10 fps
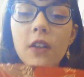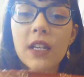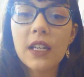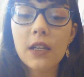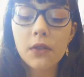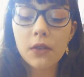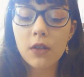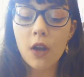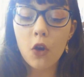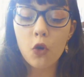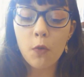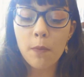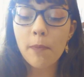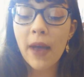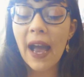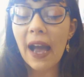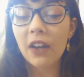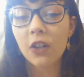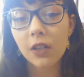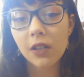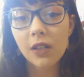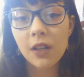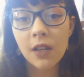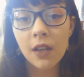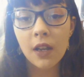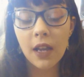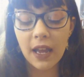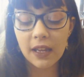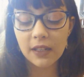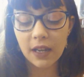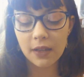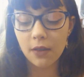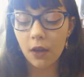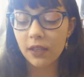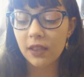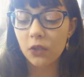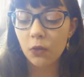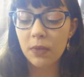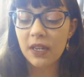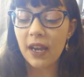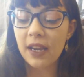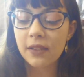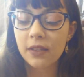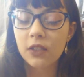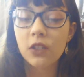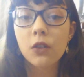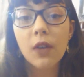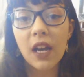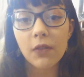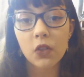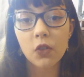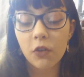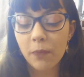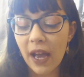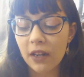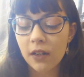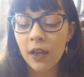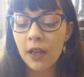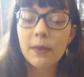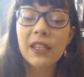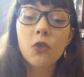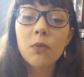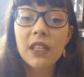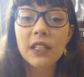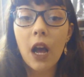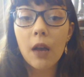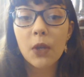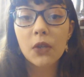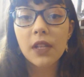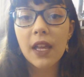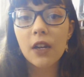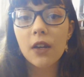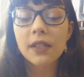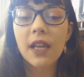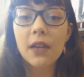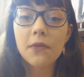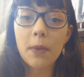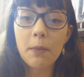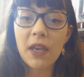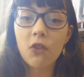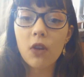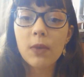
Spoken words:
there is no pattern, and I thought that this would be nice to have a sort of pattern. I mean, this would be the topmost layer aside from the pink